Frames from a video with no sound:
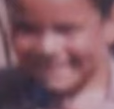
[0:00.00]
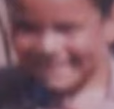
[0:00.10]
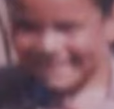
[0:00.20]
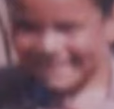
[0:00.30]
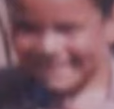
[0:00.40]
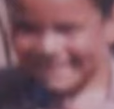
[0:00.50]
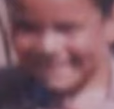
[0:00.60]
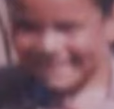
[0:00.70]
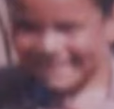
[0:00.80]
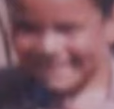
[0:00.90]
as a
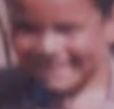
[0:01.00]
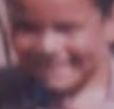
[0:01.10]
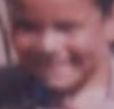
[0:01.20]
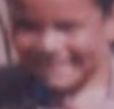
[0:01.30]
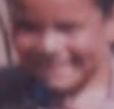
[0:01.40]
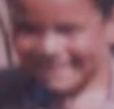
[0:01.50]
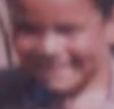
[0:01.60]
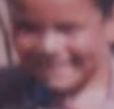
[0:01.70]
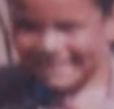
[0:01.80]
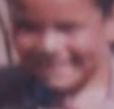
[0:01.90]
child, I've been
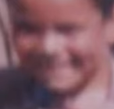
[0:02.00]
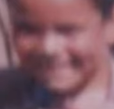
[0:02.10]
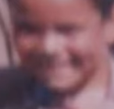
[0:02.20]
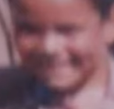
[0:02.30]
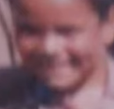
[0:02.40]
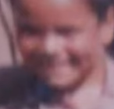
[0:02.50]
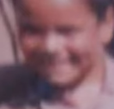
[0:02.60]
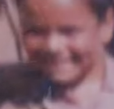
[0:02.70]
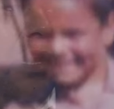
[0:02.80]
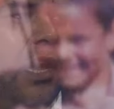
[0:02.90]
like nine months, uh,
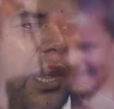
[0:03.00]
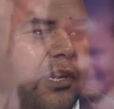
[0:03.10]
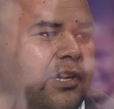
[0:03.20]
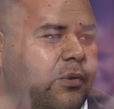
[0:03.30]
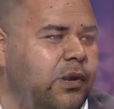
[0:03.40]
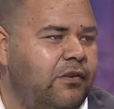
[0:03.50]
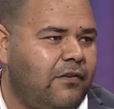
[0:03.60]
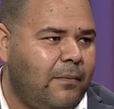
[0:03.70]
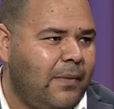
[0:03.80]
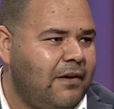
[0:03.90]
a year away
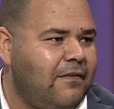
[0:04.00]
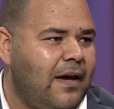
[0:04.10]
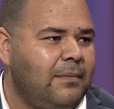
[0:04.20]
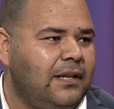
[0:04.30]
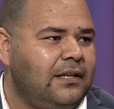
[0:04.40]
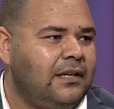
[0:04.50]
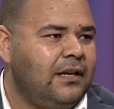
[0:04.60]
from my family,